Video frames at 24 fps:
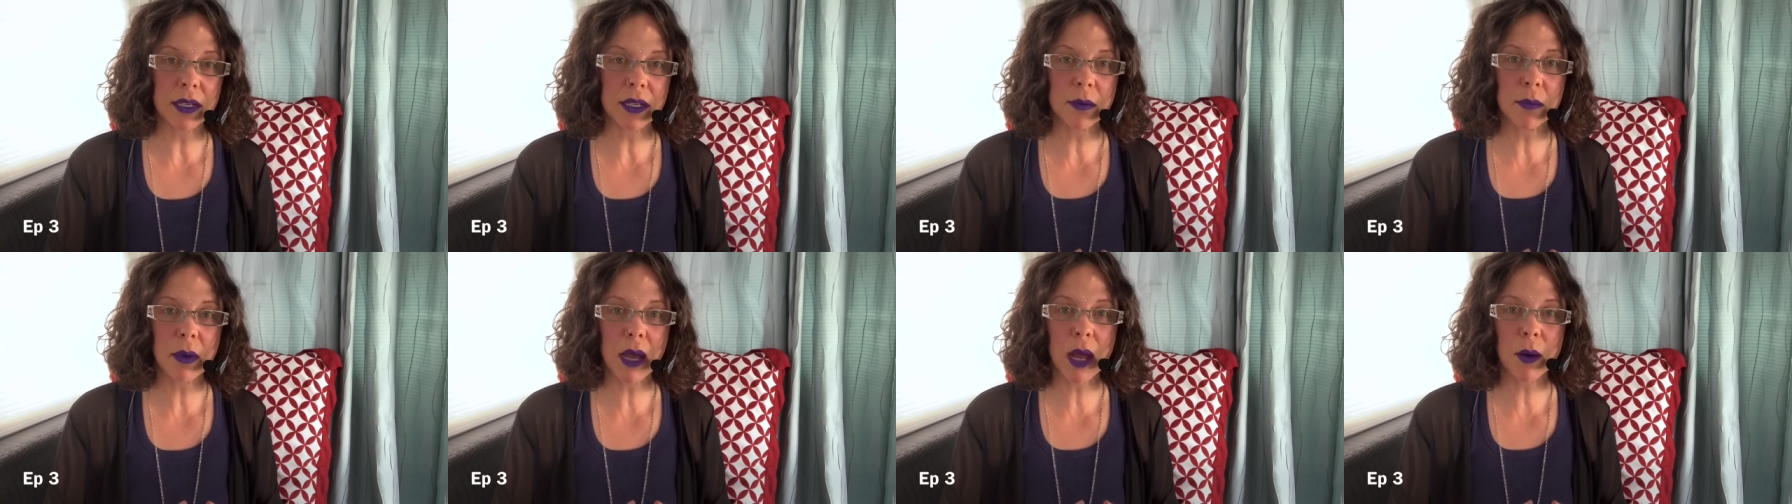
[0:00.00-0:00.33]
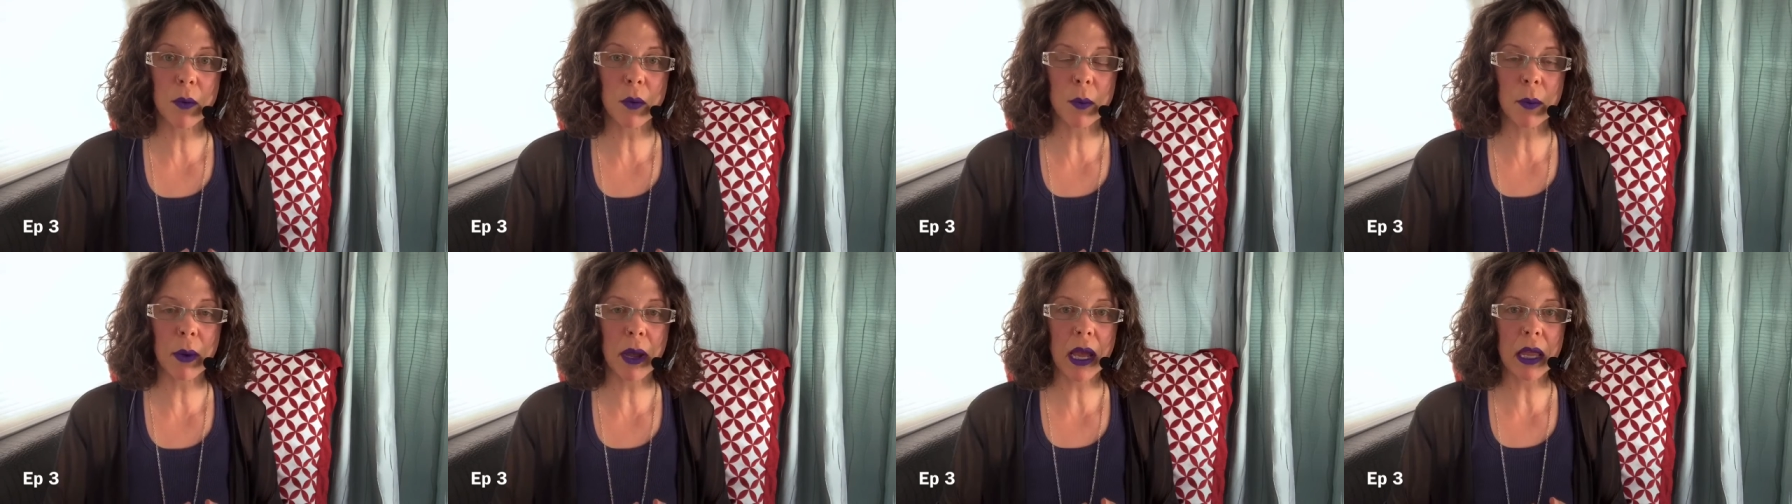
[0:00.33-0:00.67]
Come on,
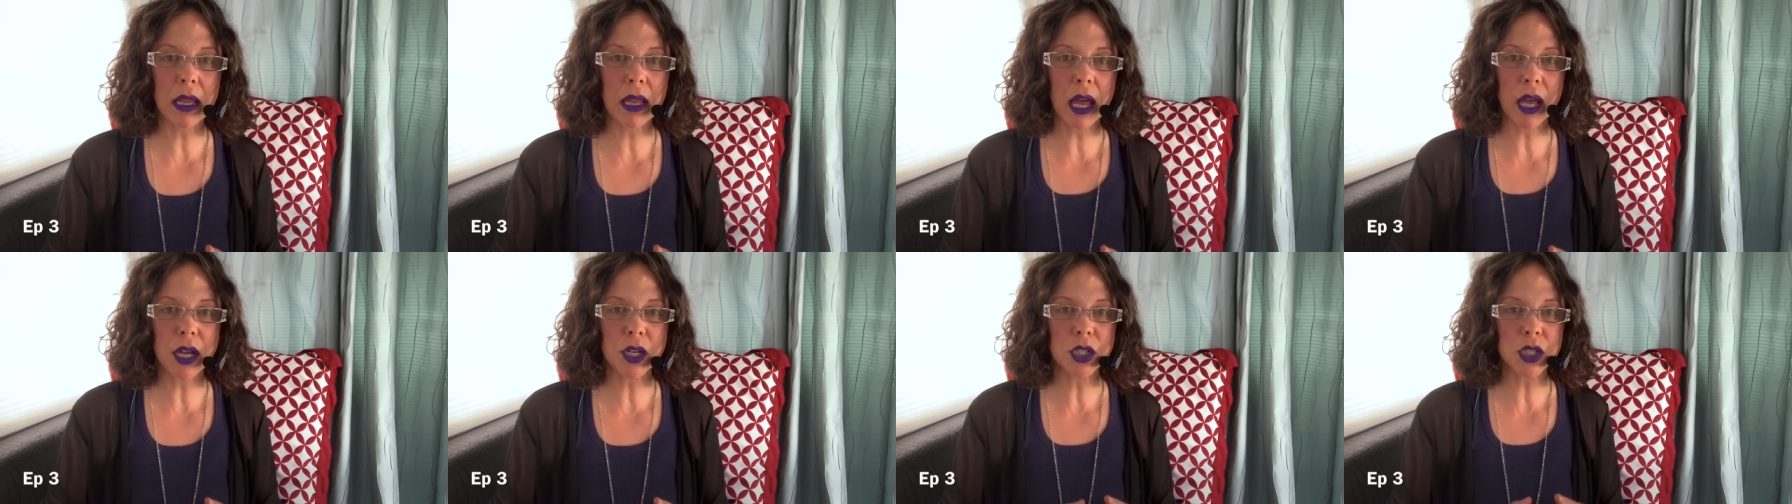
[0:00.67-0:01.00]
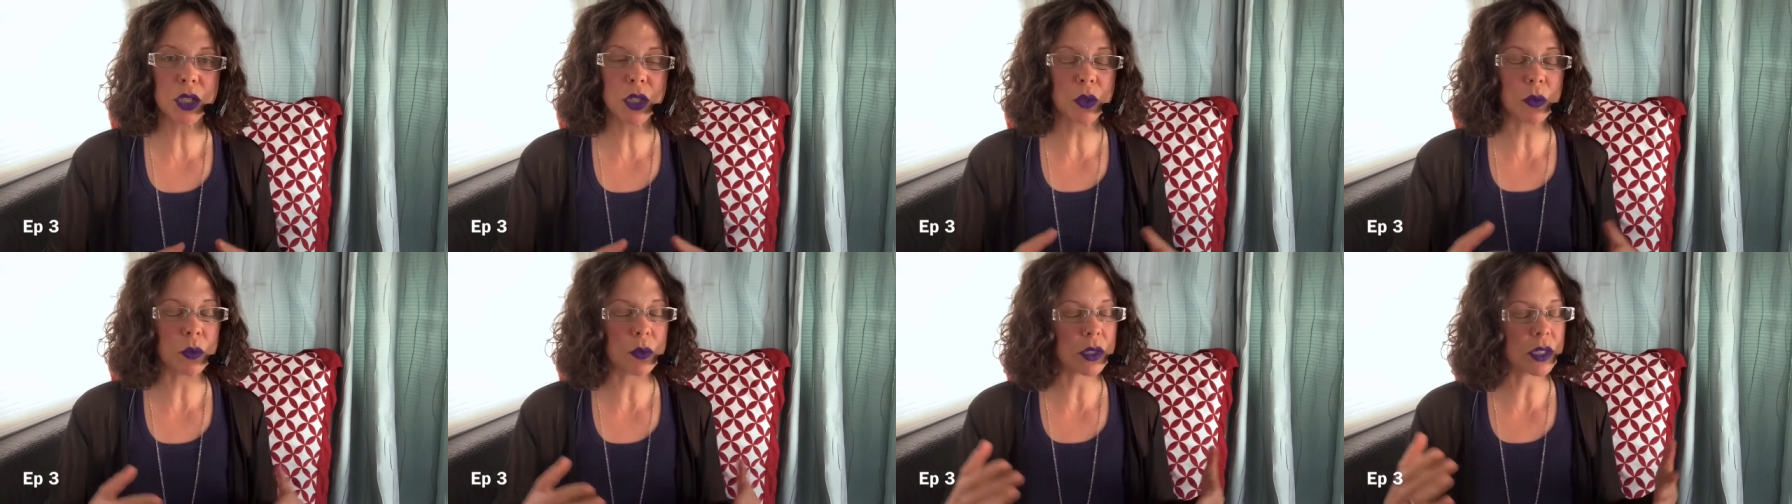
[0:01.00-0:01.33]
we're
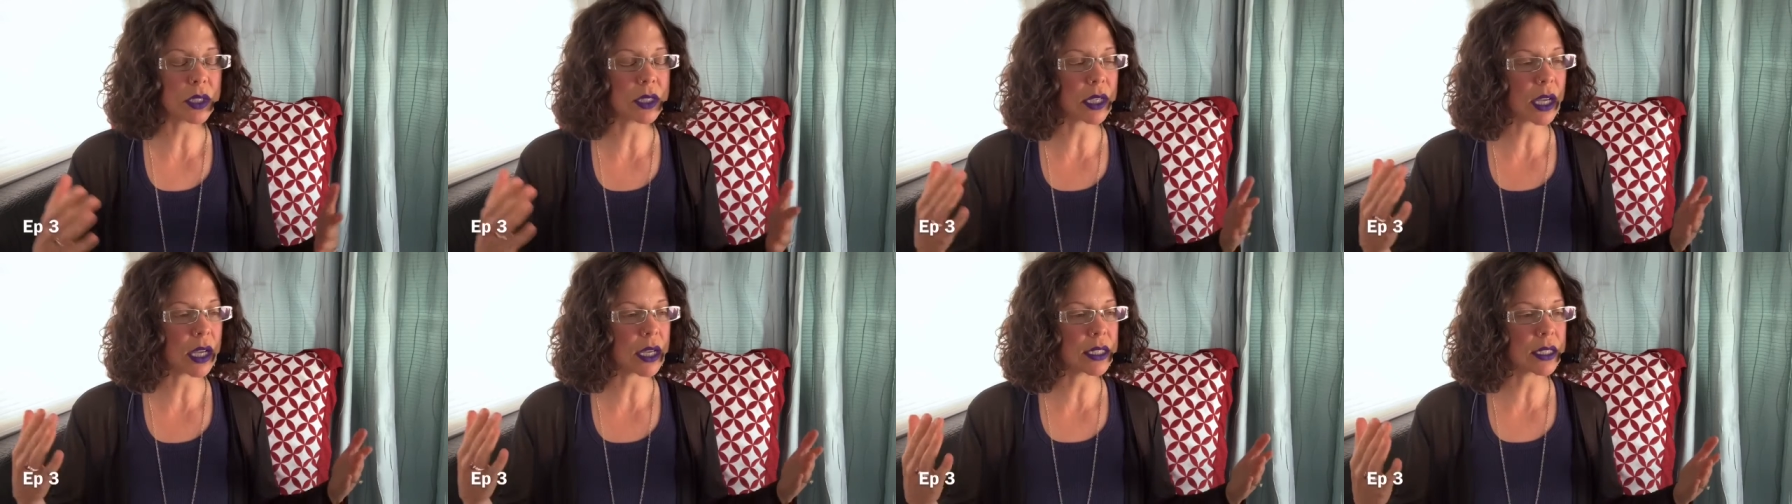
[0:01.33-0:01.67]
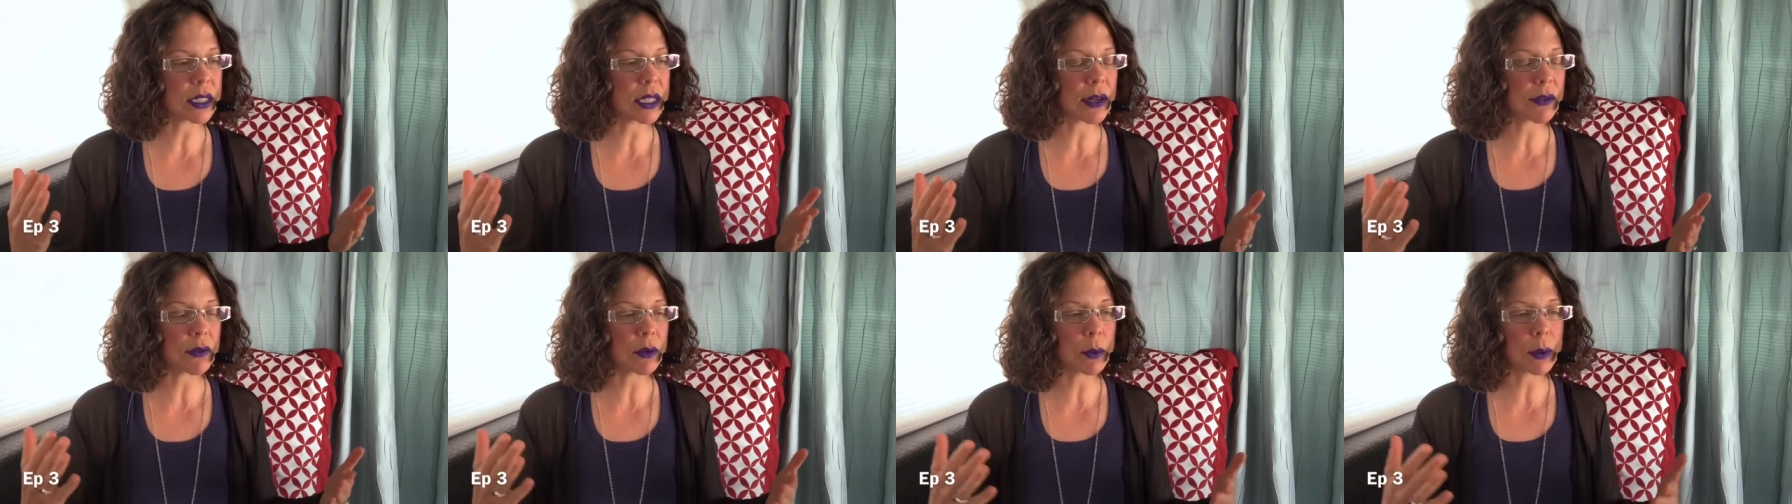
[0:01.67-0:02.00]
biological, we're
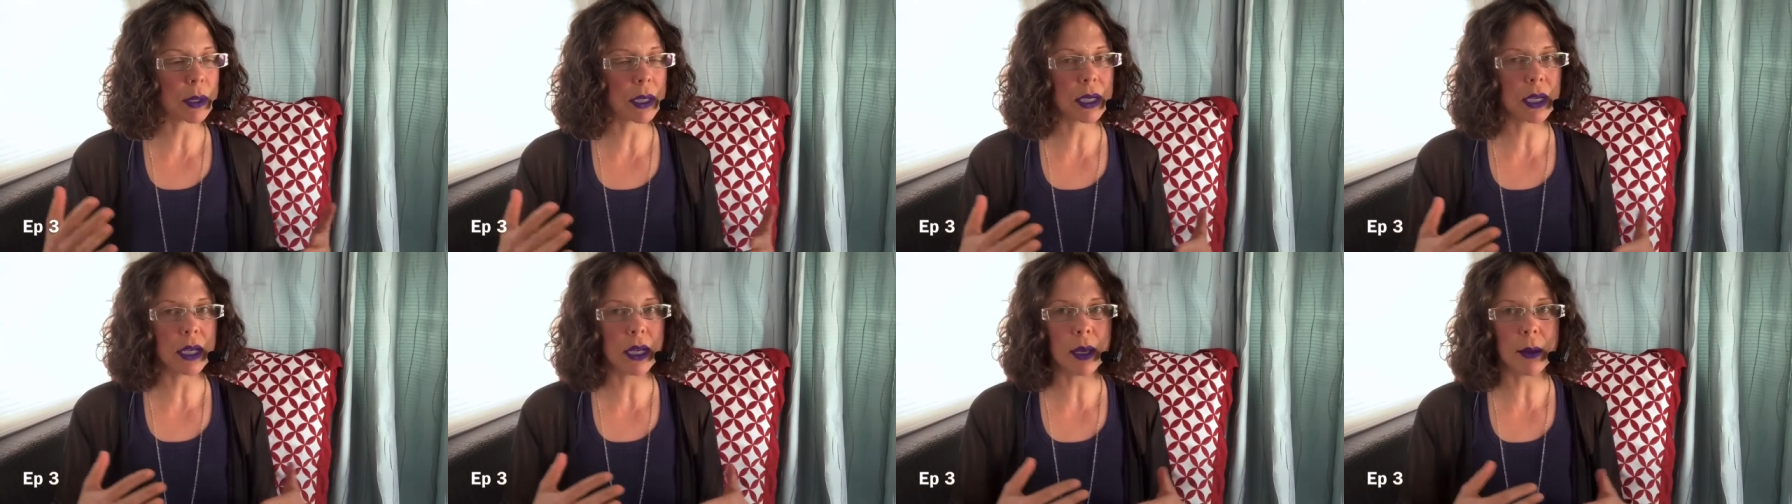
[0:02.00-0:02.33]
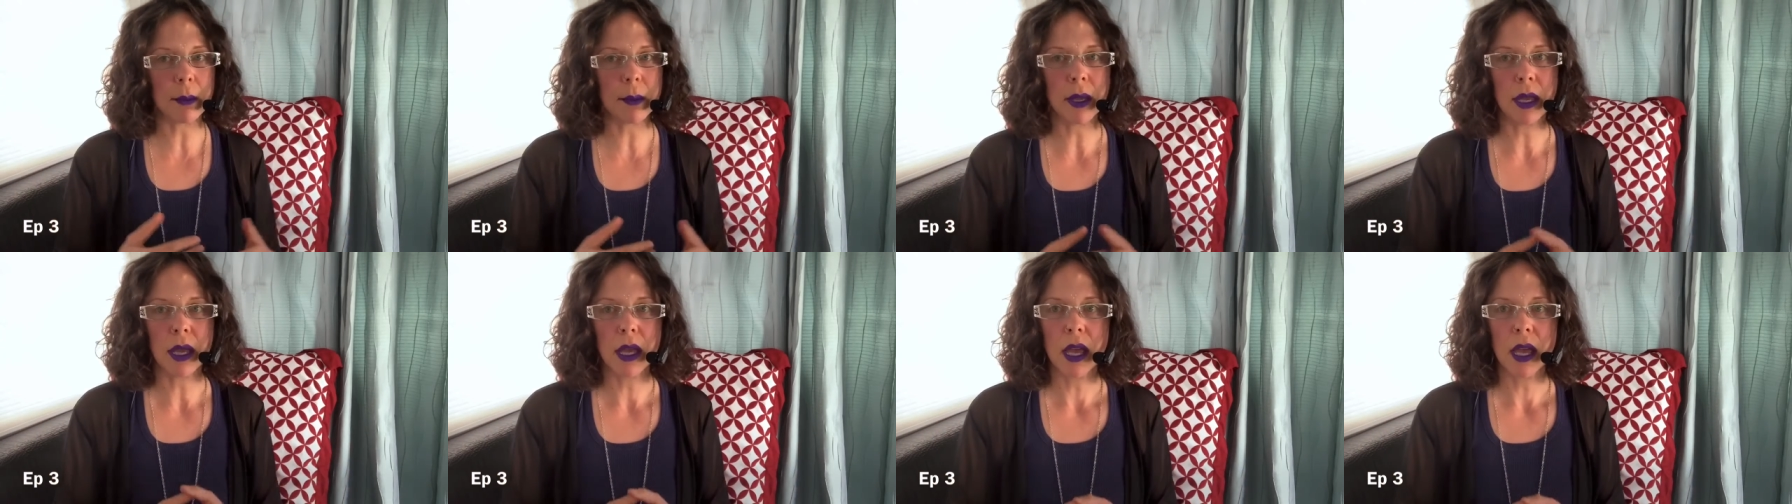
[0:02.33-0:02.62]
sizing everybody up.